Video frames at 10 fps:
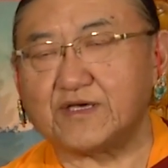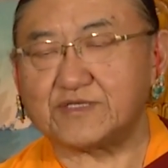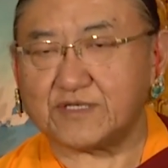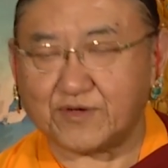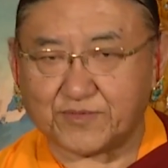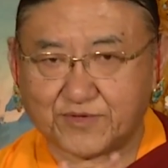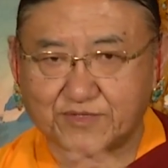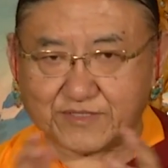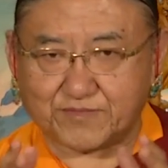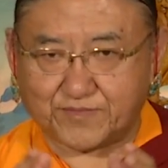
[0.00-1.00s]
So of
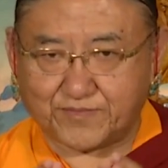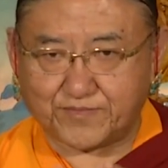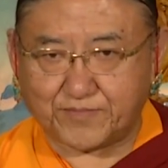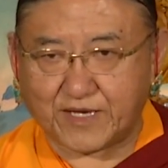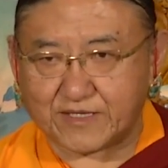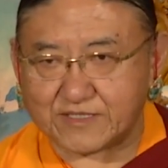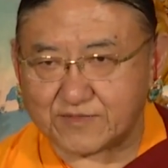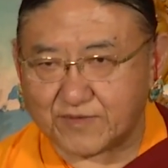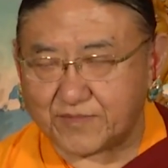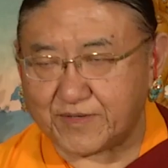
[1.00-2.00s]
course,
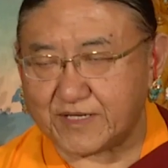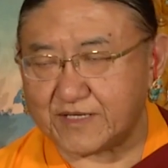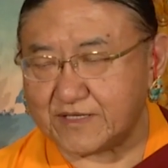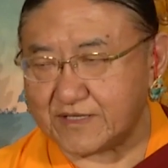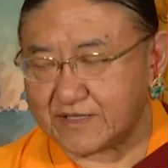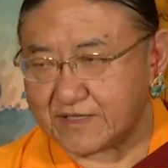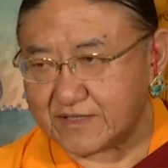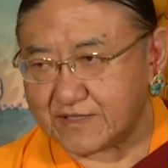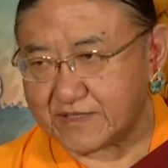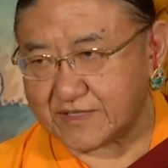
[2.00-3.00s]
parents were
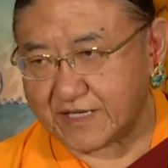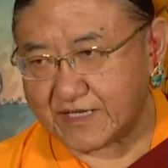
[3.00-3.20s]
very